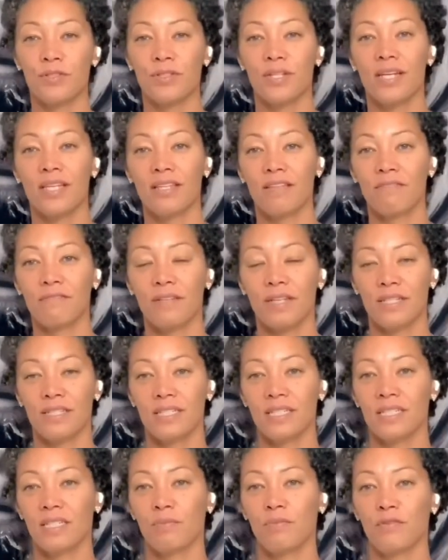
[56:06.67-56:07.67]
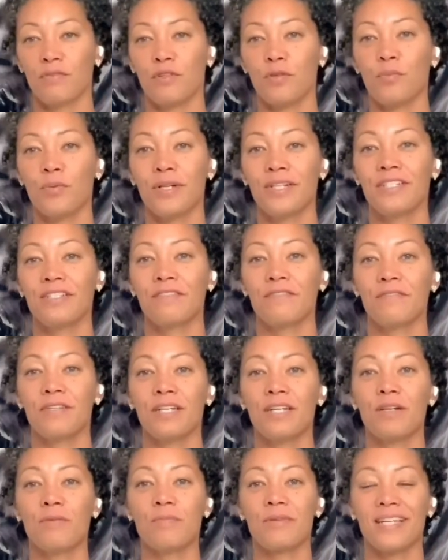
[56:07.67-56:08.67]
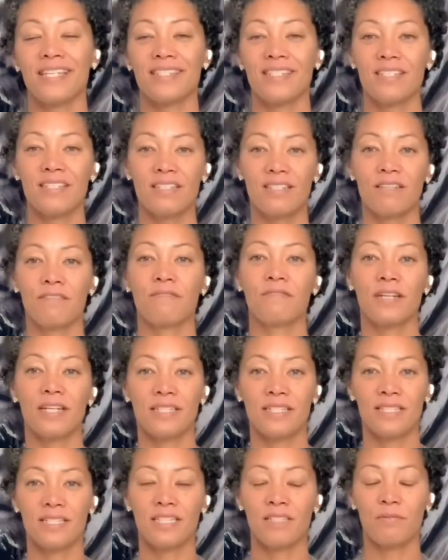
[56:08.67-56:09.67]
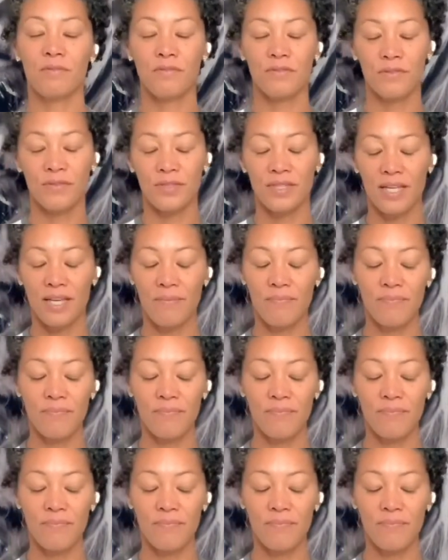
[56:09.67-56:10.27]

the fleshy tip of your pointer finger pressed into the fleshy tip of your thumb.